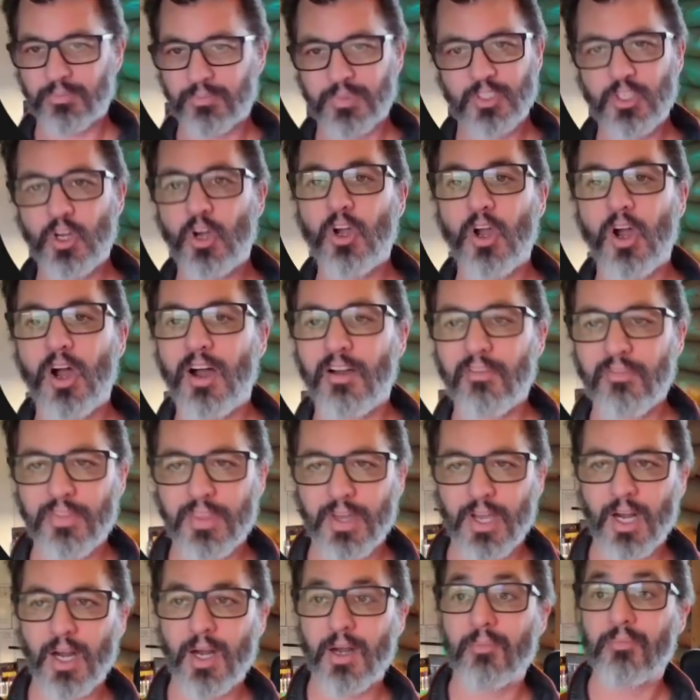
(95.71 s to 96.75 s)
took off
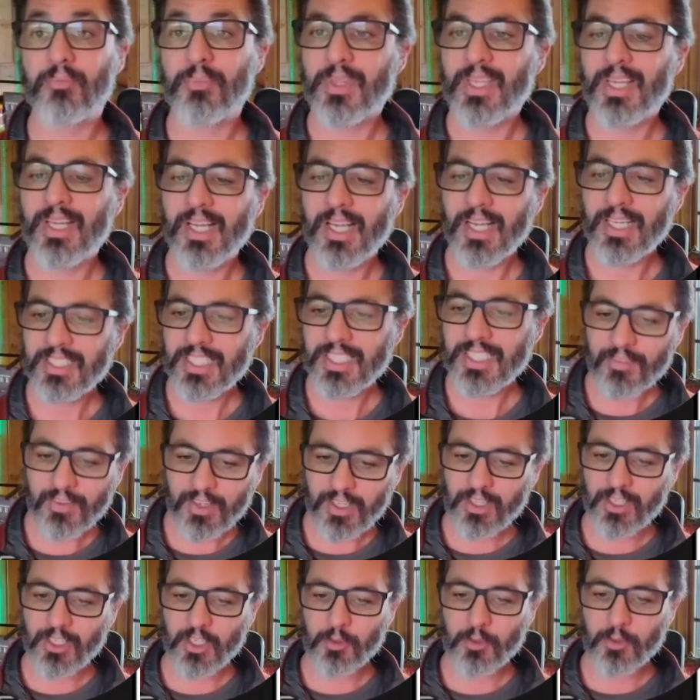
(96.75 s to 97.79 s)
there. It's having
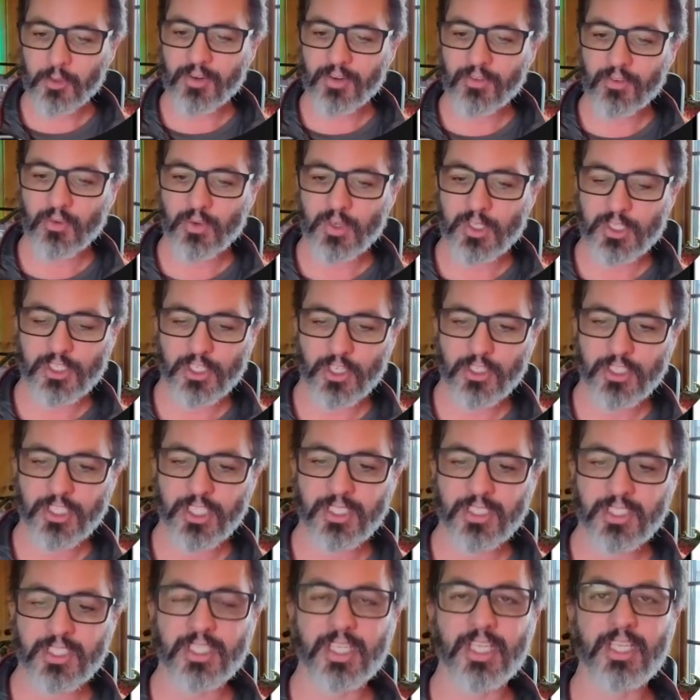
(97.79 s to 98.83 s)
a little bit of a
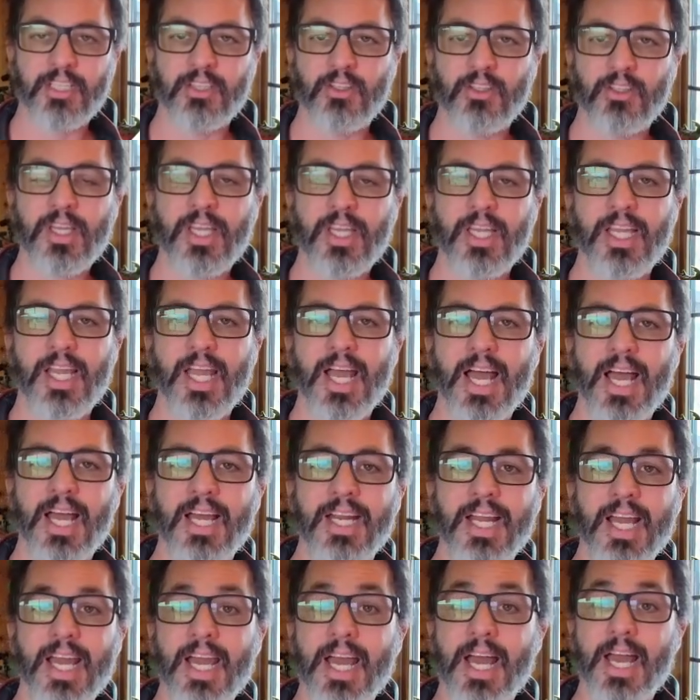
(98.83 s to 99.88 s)
resurgence in looking at
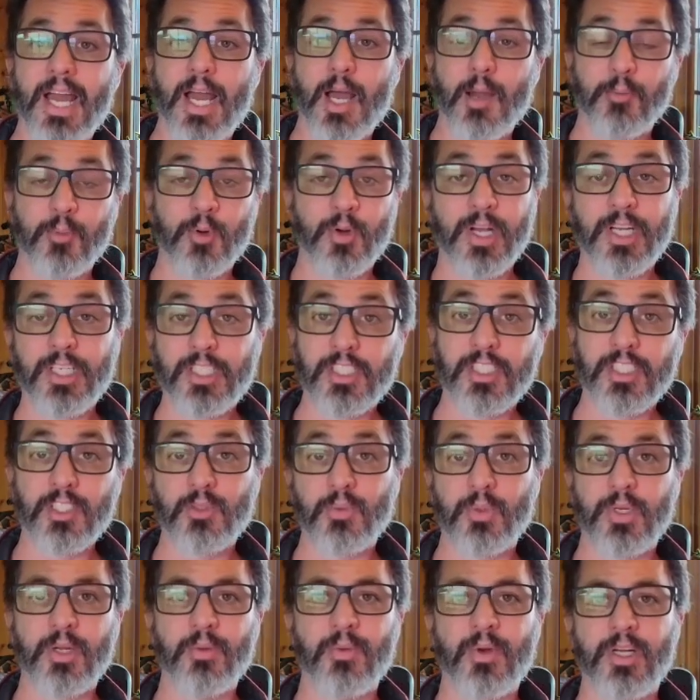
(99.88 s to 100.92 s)
AI operations
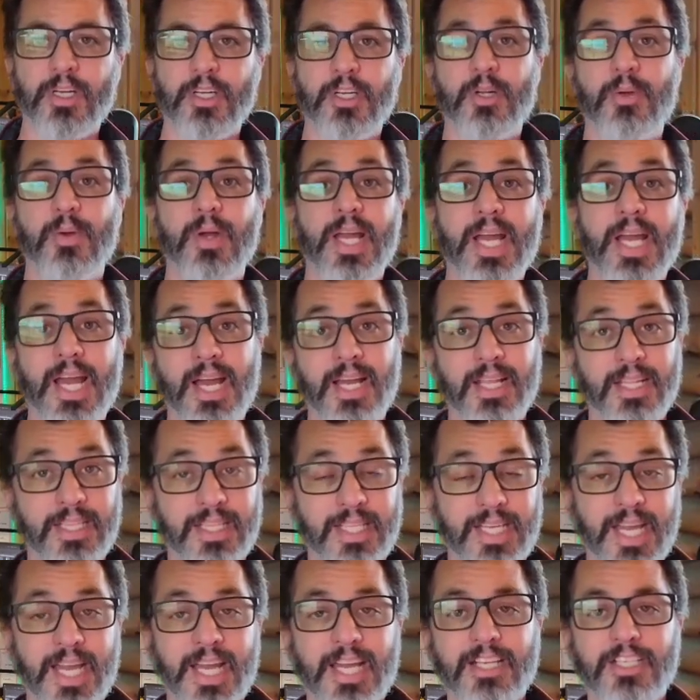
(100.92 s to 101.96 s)
when you want to do AI at
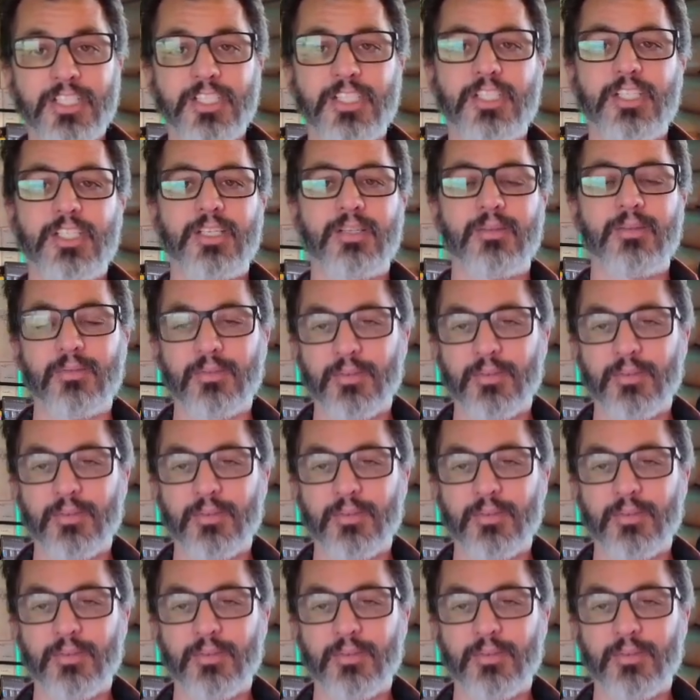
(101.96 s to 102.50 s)
the edge,